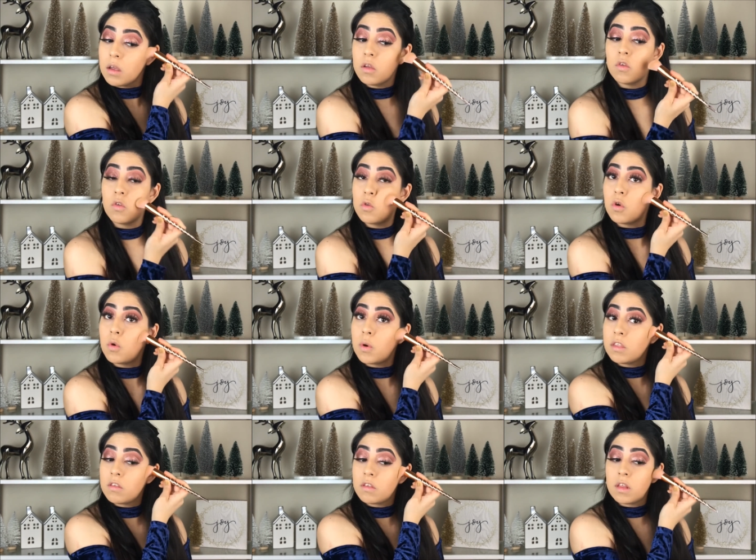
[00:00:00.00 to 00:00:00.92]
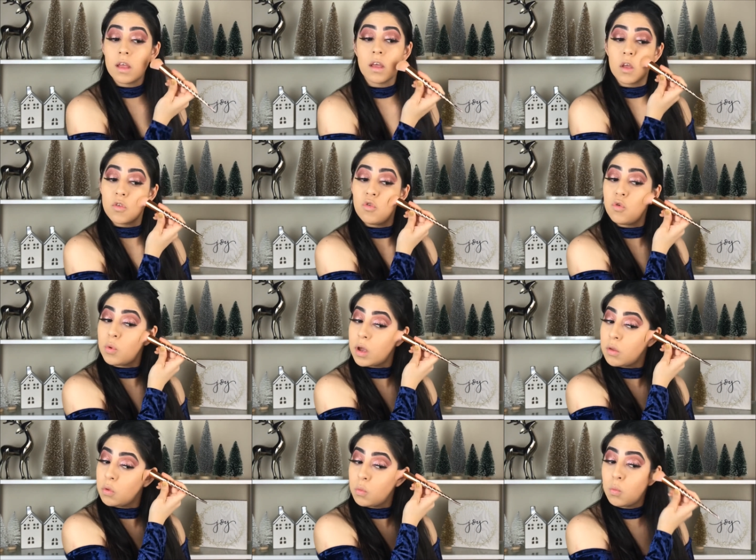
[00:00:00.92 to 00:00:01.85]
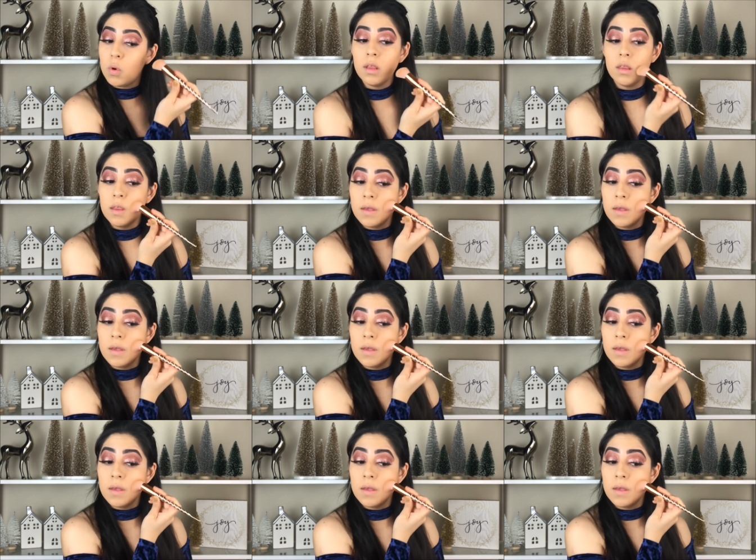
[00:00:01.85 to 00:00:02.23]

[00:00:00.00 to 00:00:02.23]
so it's like 2 in 1.